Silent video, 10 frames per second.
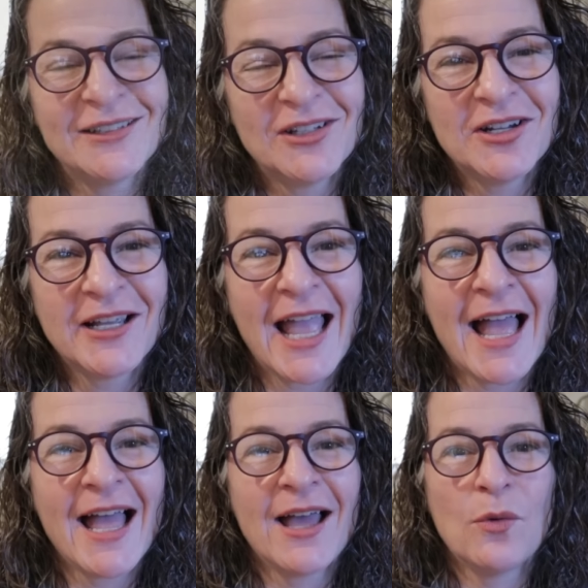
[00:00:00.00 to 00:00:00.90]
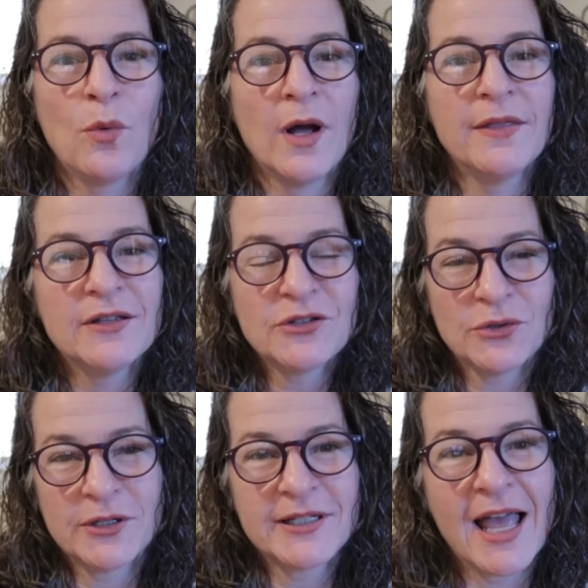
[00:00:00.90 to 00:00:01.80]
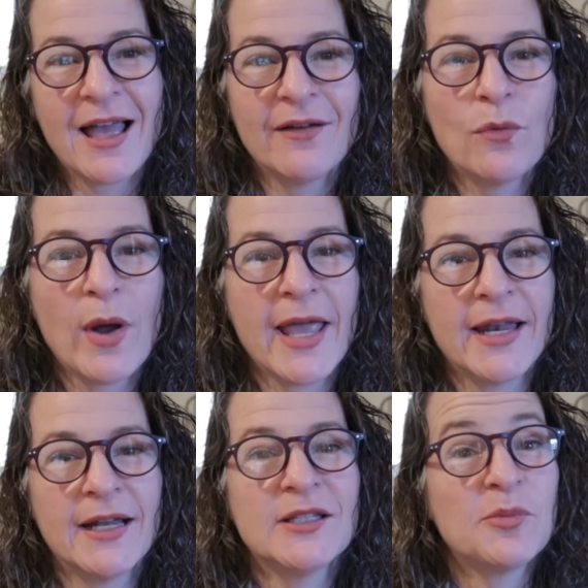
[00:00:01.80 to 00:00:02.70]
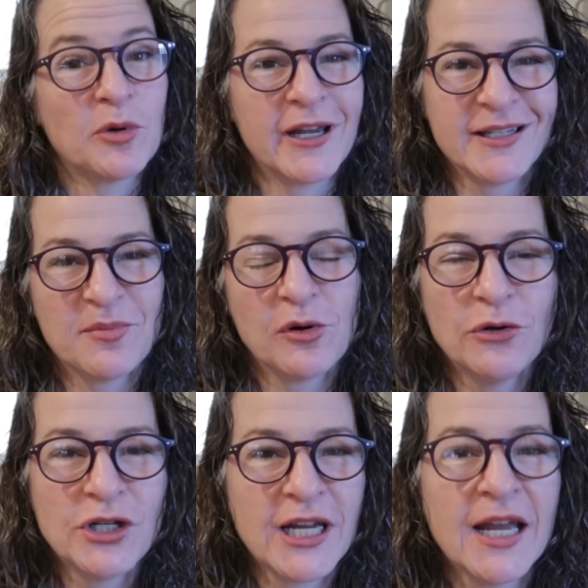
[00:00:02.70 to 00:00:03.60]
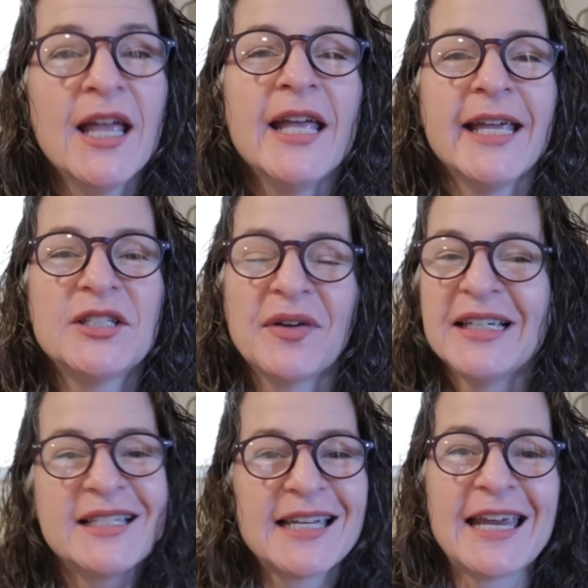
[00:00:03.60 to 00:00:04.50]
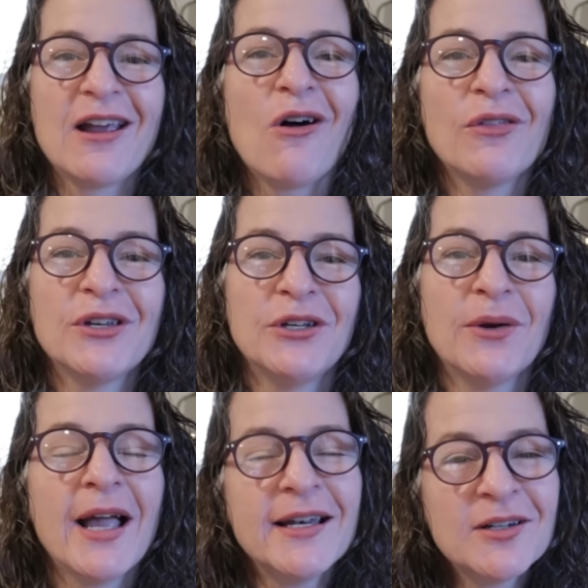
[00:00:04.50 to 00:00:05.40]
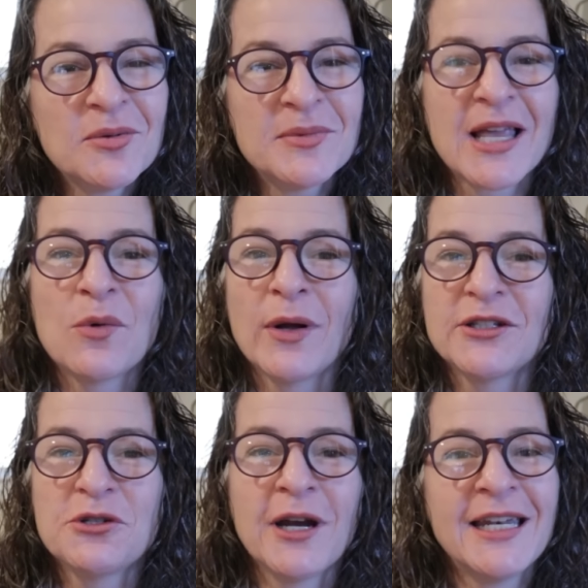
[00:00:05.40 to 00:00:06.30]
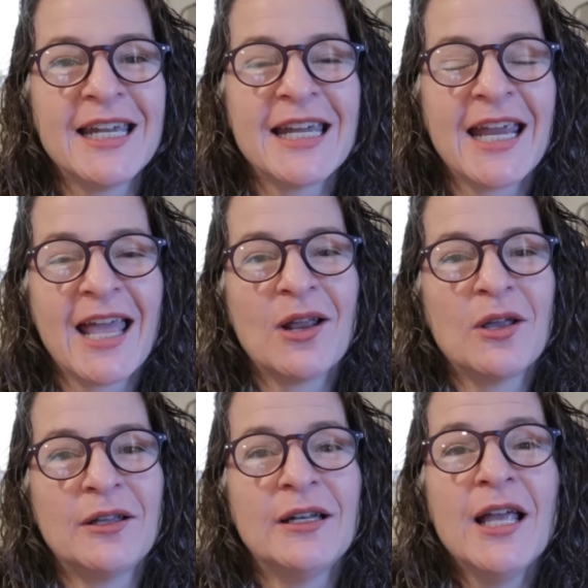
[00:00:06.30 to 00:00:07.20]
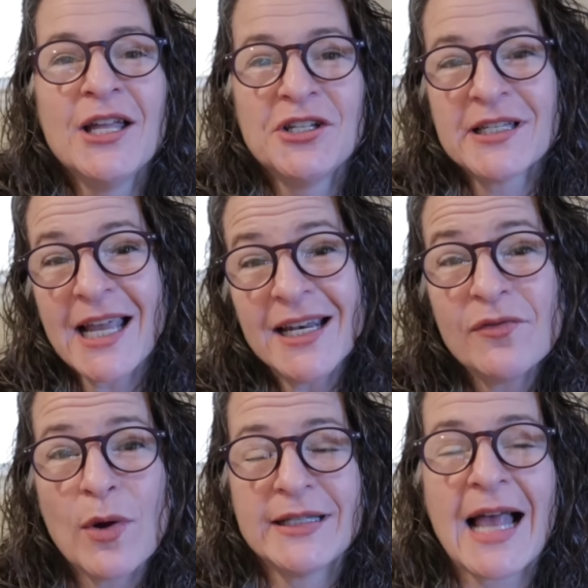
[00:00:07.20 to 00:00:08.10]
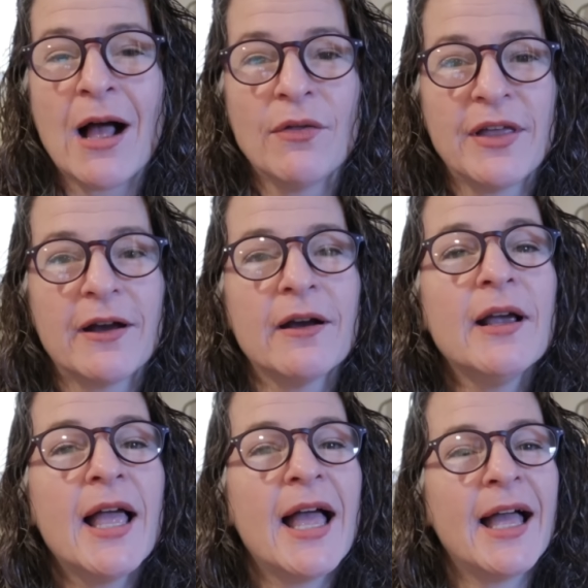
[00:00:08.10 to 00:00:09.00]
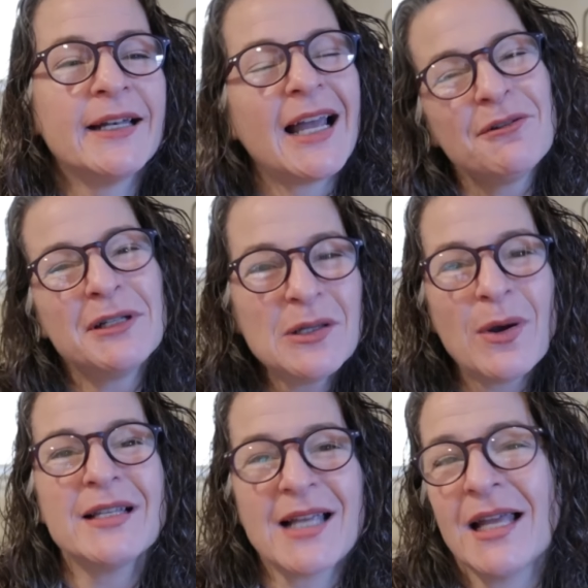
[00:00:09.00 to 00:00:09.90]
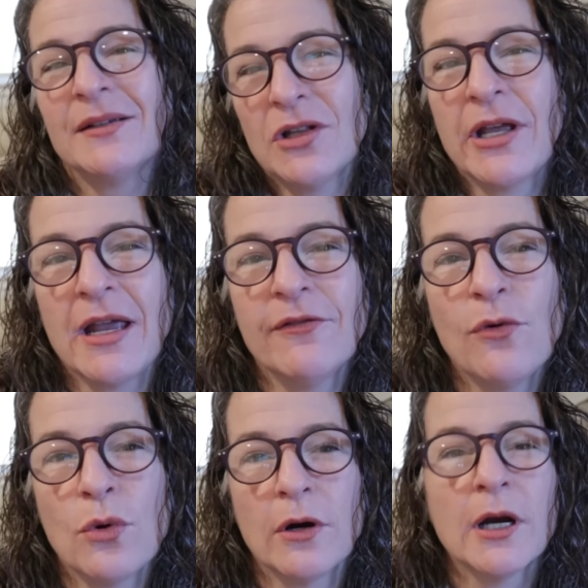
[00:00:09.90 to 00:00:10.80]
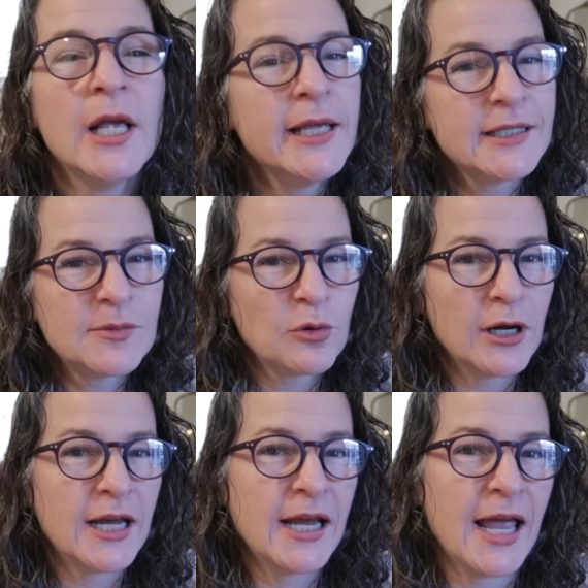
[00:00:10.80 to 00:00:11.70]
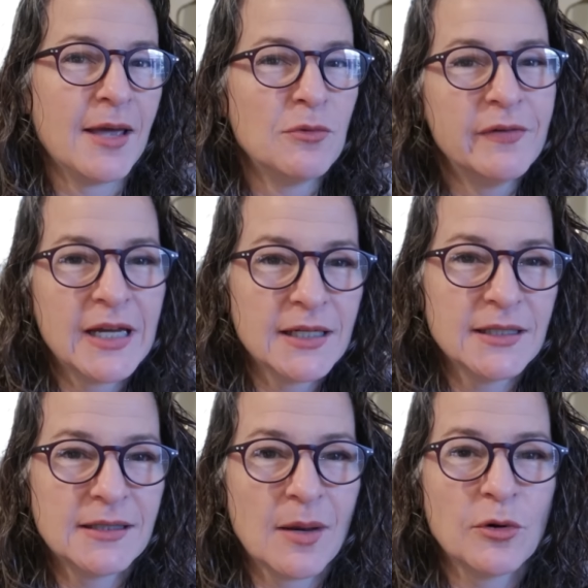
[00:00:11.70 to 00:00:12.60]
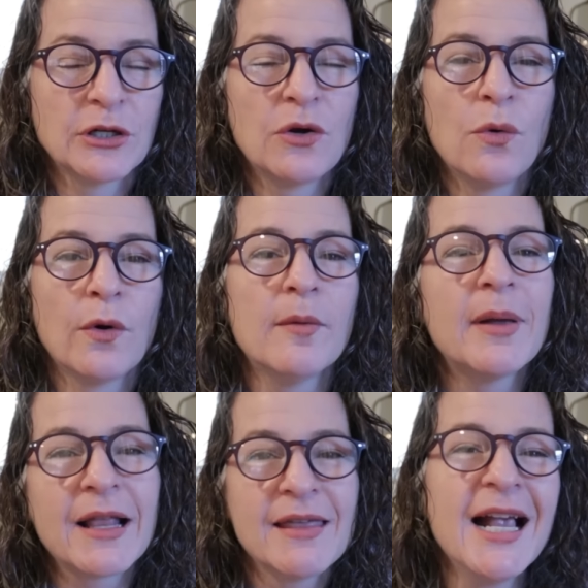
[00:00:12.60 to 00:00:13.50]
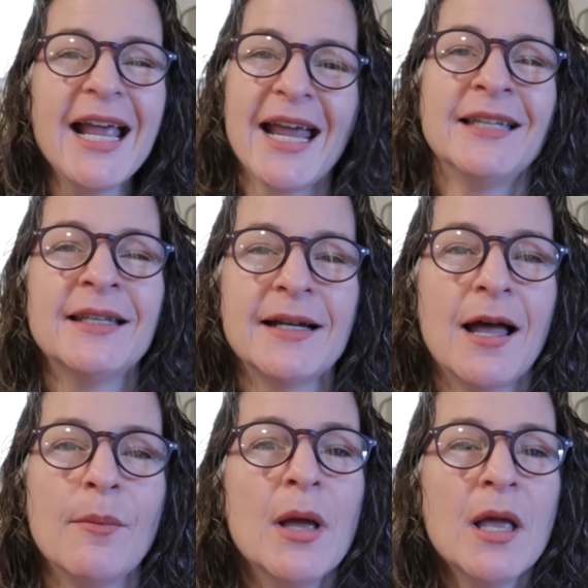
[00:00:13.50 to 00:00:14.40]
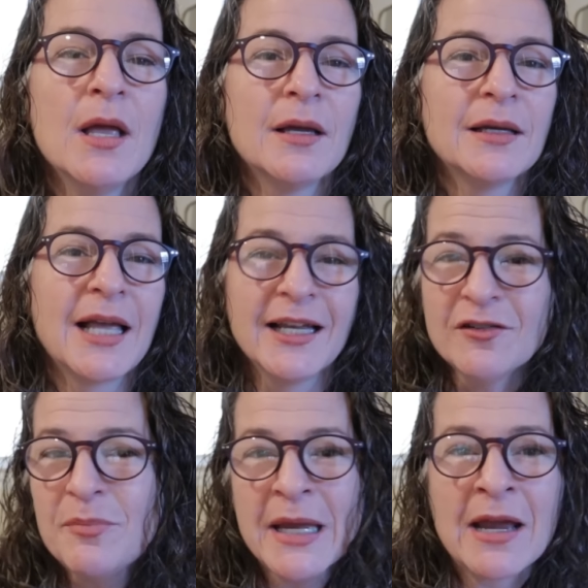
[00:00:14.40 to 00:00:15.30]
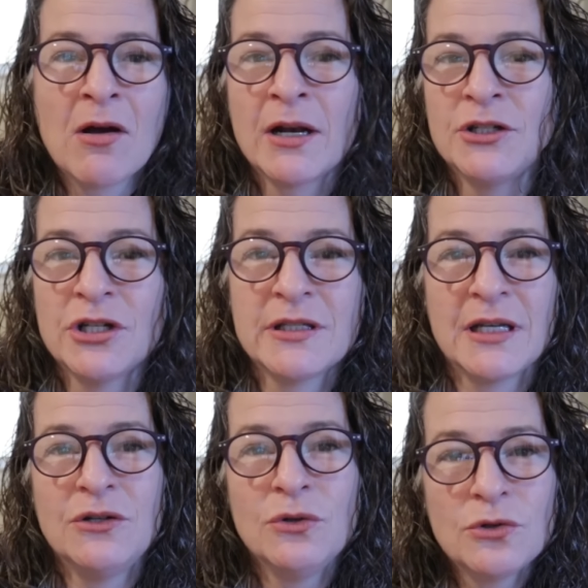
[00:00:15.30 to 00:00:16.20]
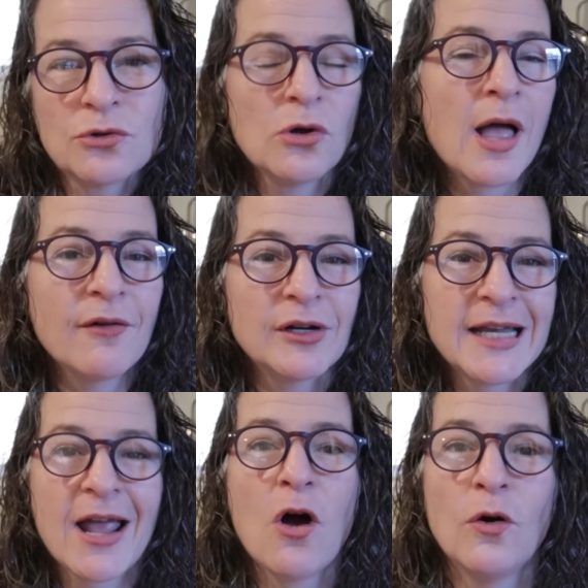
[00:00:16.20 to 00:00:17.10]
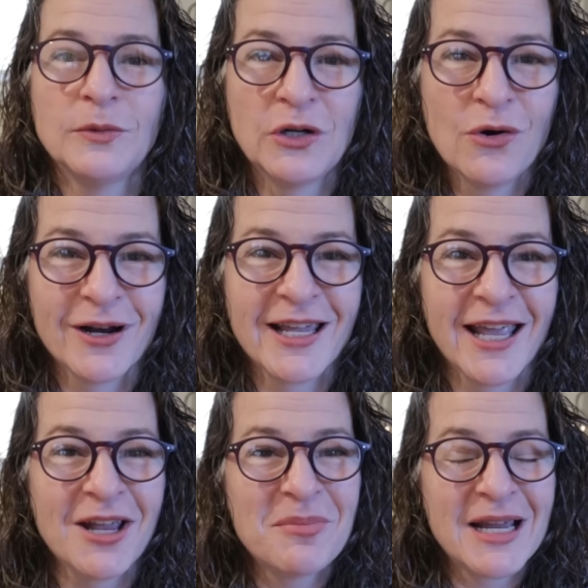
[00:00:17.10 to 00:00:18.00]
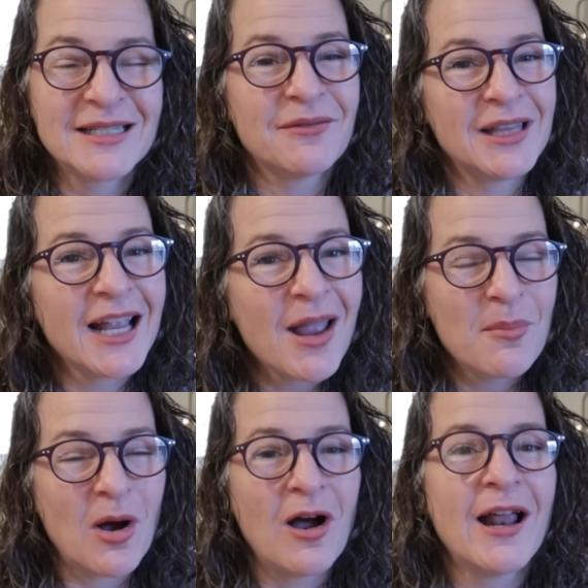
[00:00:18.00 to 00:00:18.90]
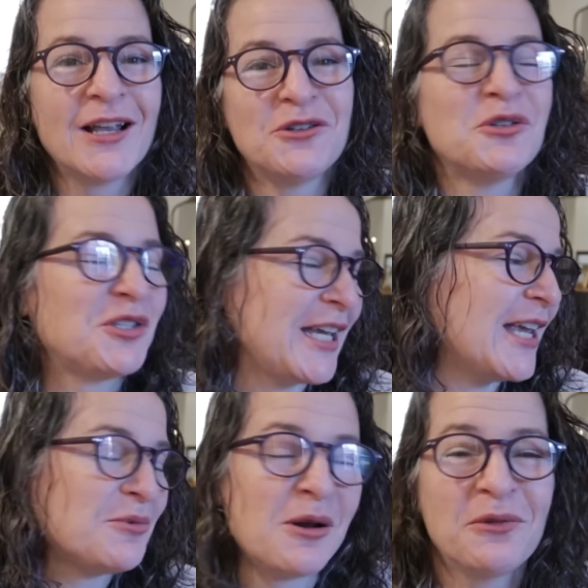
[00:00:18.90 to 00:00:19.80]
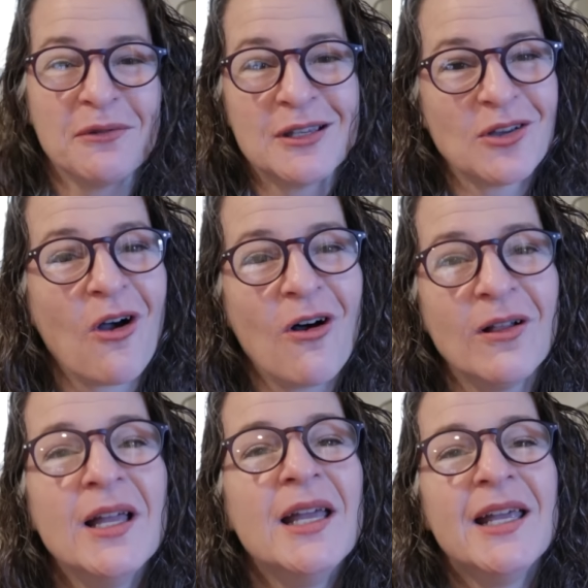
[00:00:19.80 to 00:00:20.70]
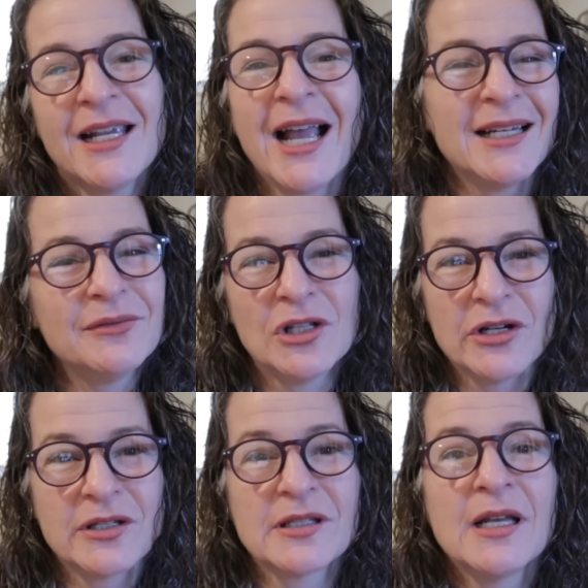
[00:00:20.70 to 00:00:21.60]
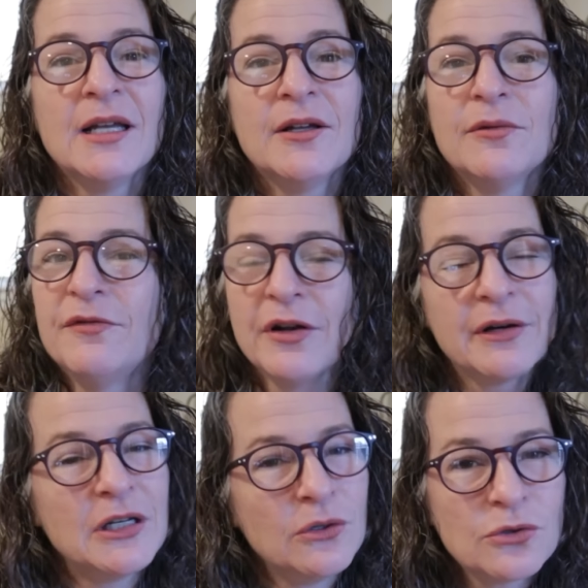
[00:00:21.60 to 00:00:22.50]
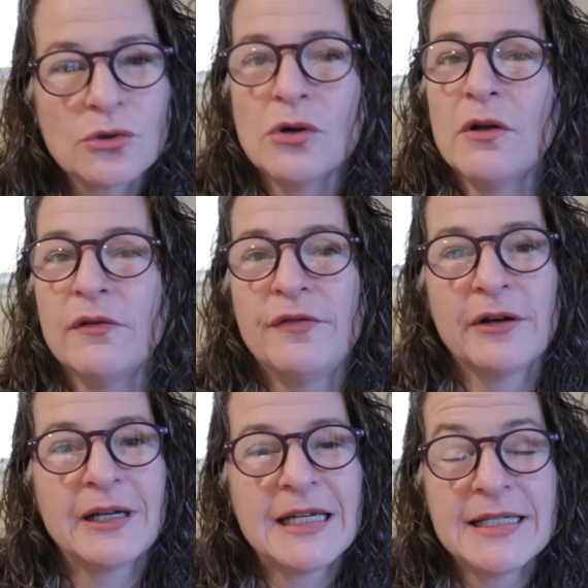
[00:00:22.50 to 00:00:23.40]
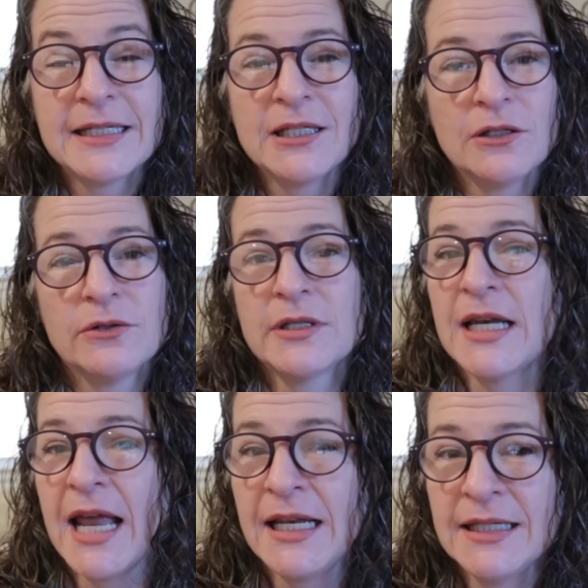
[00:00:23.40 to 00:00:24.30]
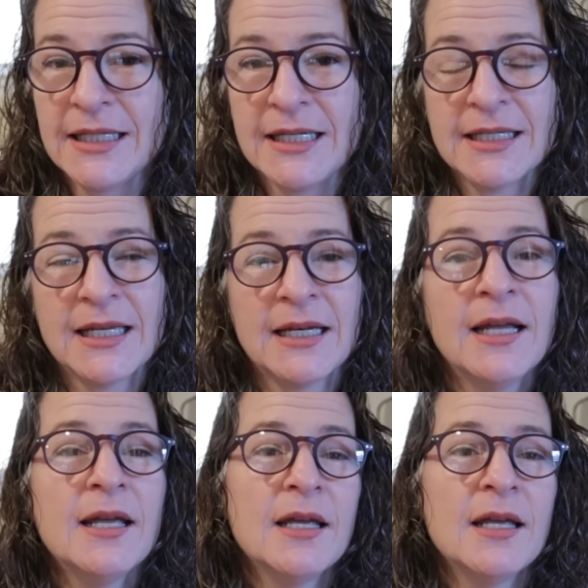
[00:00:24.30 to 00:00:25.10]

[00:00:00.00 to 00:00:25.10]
a look at what the stores have when spring is approaching. It's fun to see all the new items and what's trending and just kind of what's out there. And I really was kind of looking for spring and moving into summer decor, but I think I ended up kind of being on a just a neutral everyday home decor kick, because everything I bought, as you'll see as we go through this haul, kind of looks very neutral, very easy to use in any season.